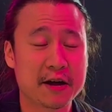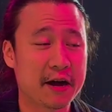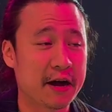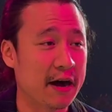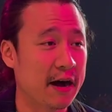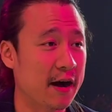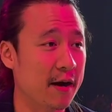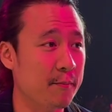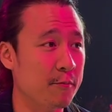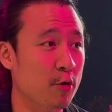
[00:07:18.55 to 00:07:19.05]

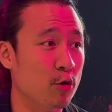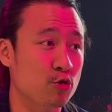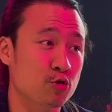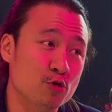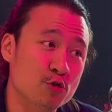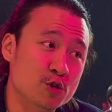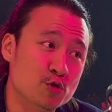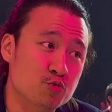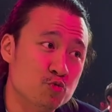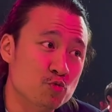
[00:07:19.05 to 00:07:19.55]

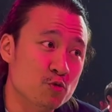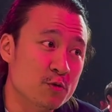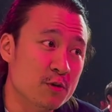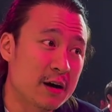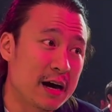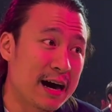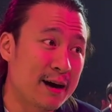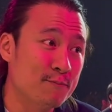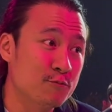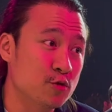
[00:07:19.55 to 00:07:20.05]
Although it's
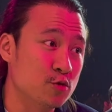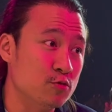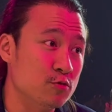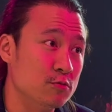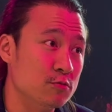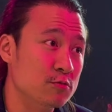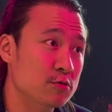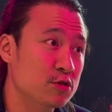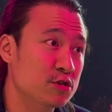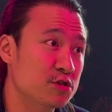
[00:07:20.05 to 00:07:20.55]
up
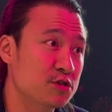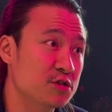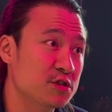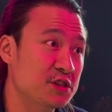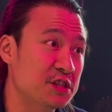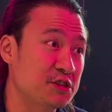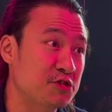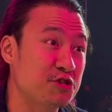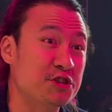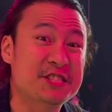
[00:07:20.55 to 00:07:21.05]
to
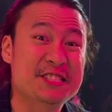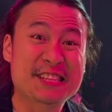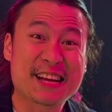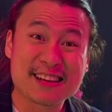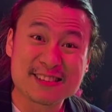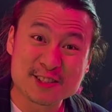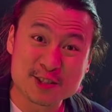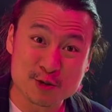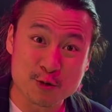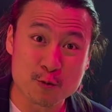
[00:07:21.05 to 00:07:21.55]
3
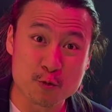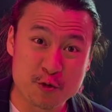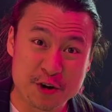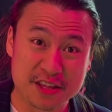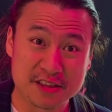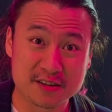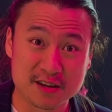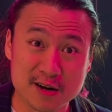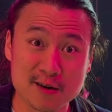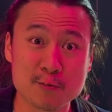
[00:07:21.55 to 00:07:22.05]
tons of
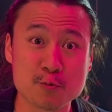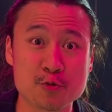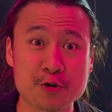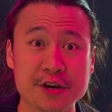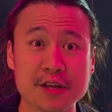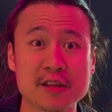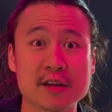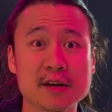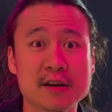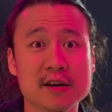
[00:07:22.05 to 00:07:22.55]
weight, curb
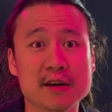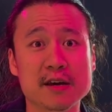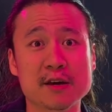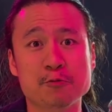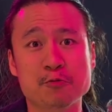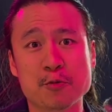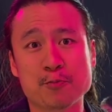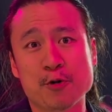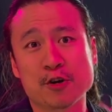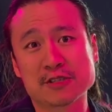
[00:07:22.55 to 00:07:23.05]
weight, it
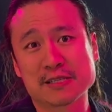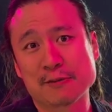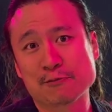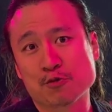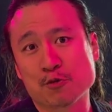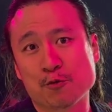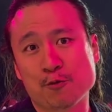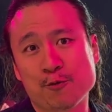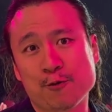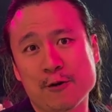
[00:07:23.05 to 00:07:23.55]
reports up
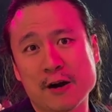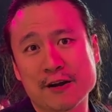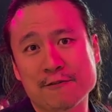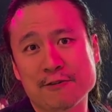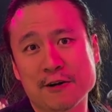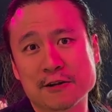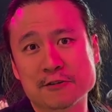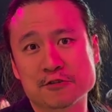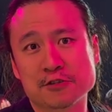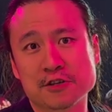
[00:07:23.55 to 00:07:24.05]
to
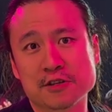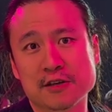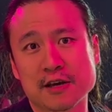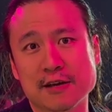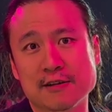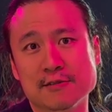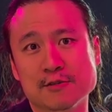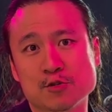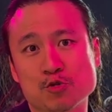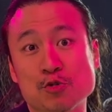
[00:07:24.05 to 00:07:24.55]

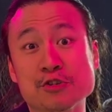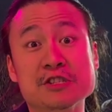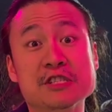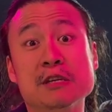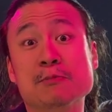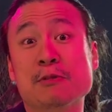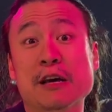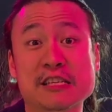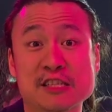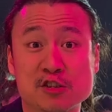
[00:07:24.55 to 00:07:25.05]
520
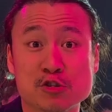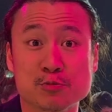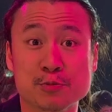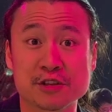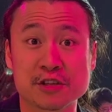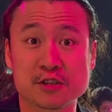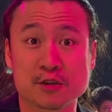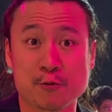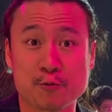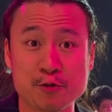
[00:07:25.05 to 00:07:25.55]
plus
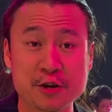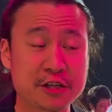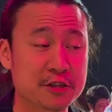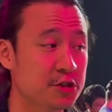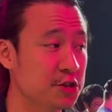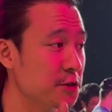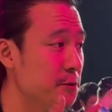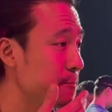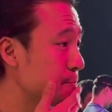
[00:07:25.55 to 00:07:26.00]
kilometers of range.